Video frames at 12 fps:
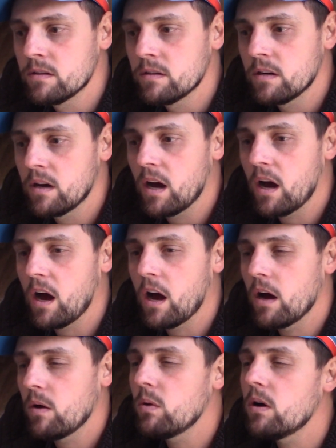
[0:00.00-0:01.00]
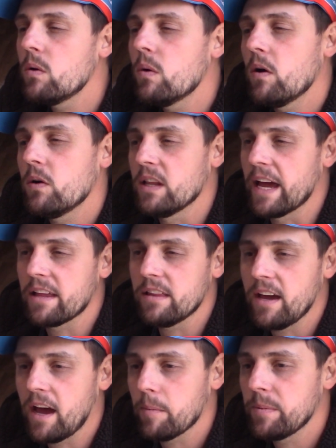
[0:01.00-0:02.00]
Like a normal overload would? What will
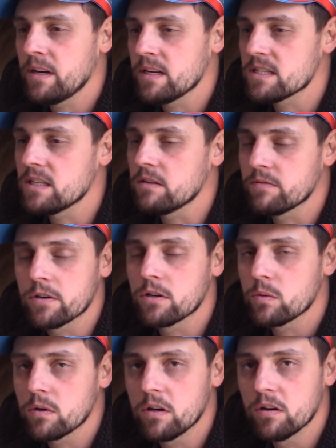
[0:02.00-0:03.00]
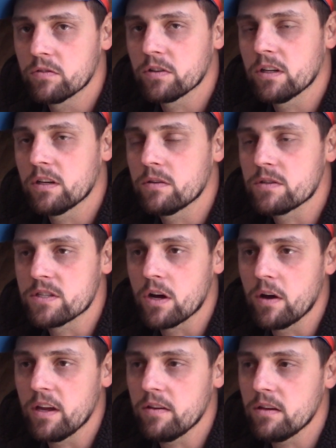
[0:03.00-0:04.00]
likely happen is the inverter will overload.
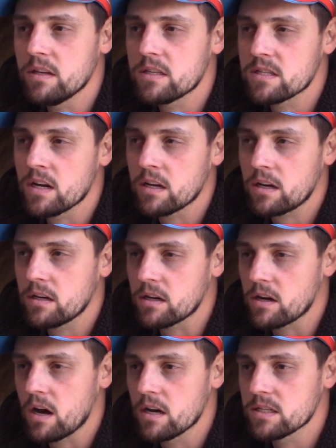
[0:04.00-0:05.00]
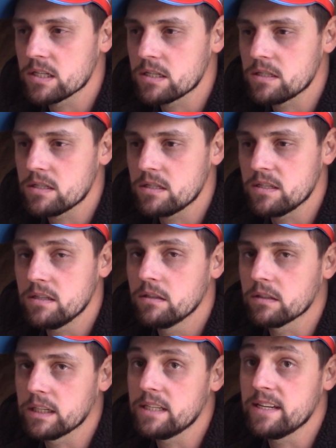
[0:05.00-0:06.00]
So it's not going to cause
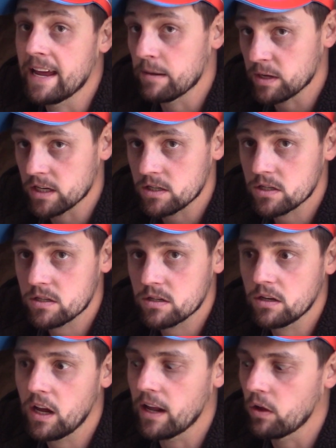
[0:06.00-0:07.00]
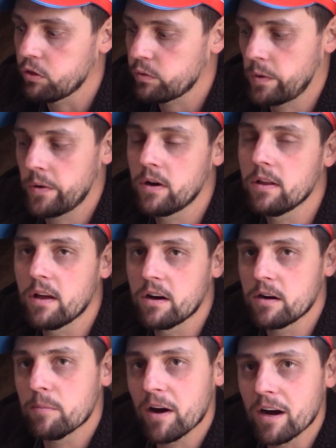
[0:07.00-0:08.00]
like damage. It'll throw an
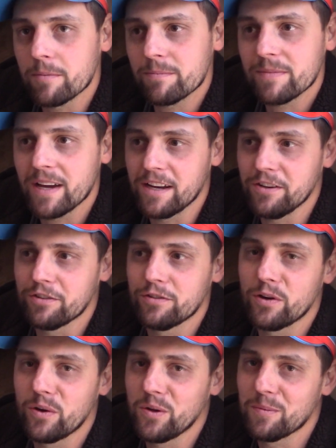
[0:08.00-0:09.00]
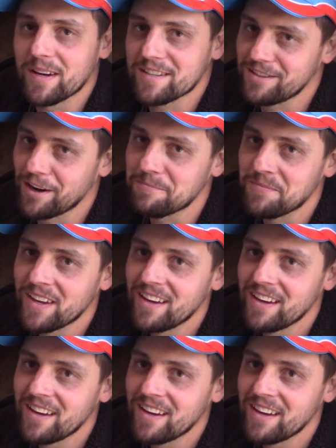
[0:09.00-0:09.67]
alarm up and you'll know you messed up.